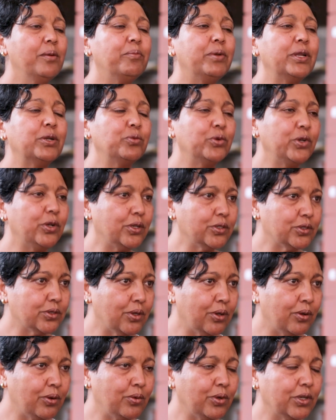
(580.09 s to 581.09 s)
but we're
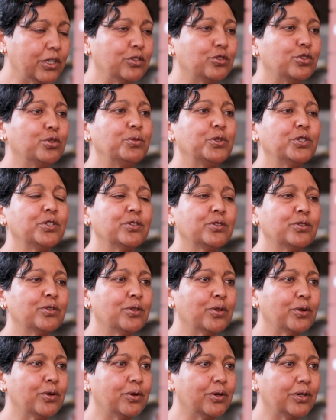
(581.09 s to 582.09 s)
also contributing to
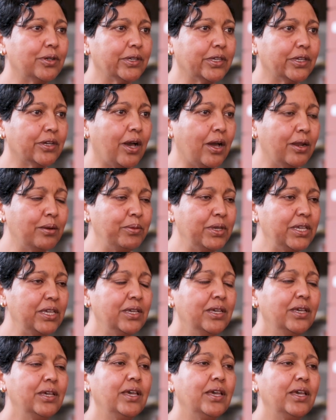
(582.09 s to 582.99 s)
the local economy,